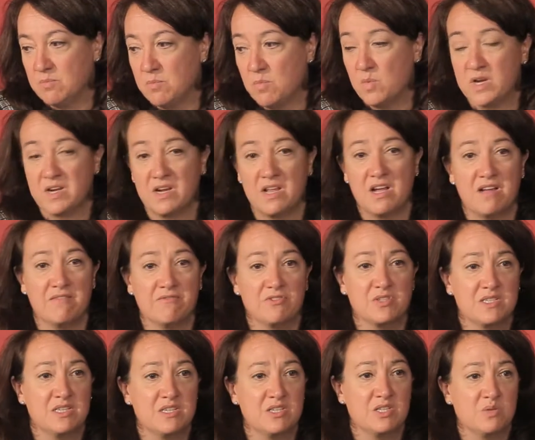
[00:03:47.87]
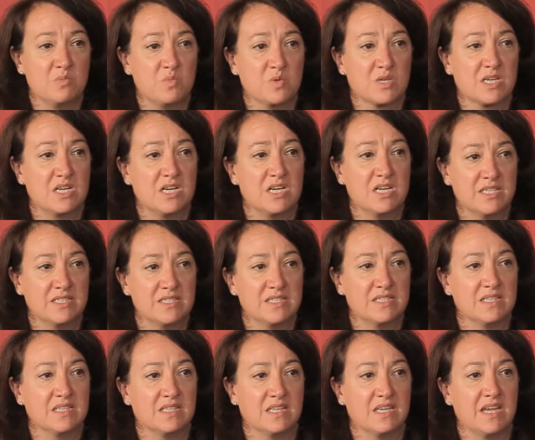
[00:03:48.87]
One conversation we're
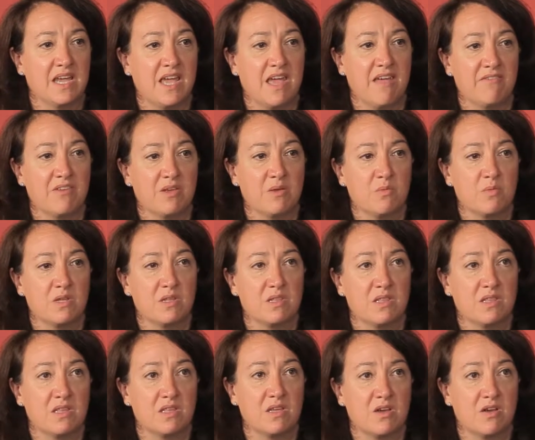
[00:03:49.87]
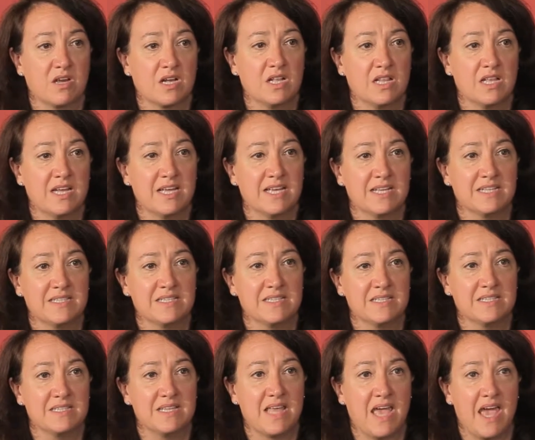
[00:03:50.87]
constantly having with our clients
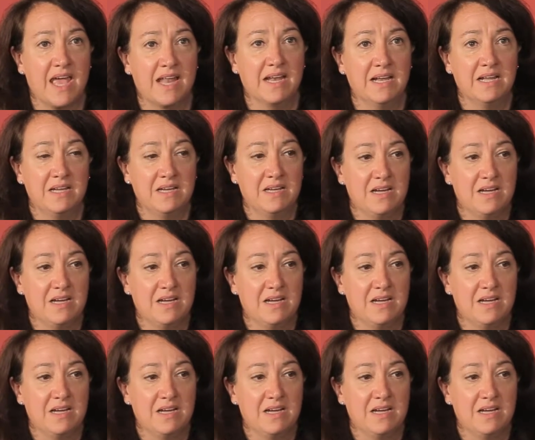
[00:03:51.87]
is that